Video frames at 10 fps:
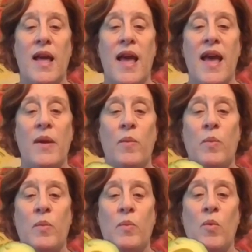and
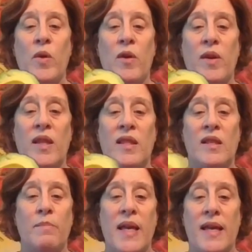we don't eat
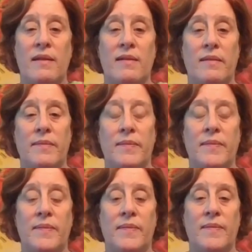this pit.
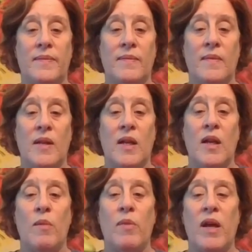
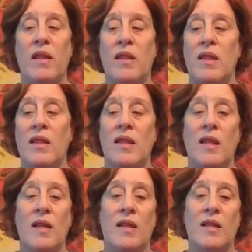But
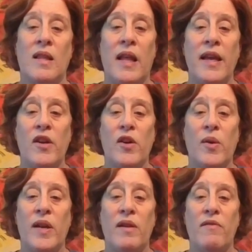the lighter
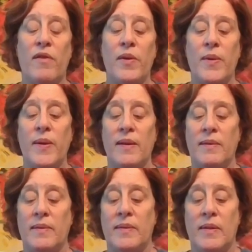green fruit,
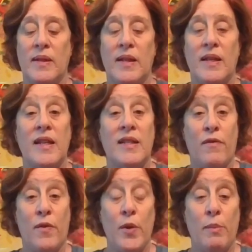it's a
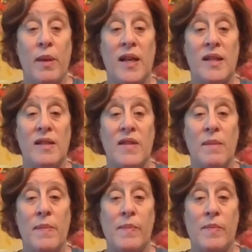fruit because of
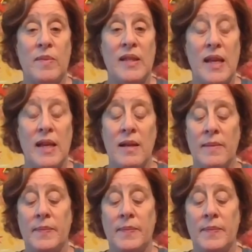the seed.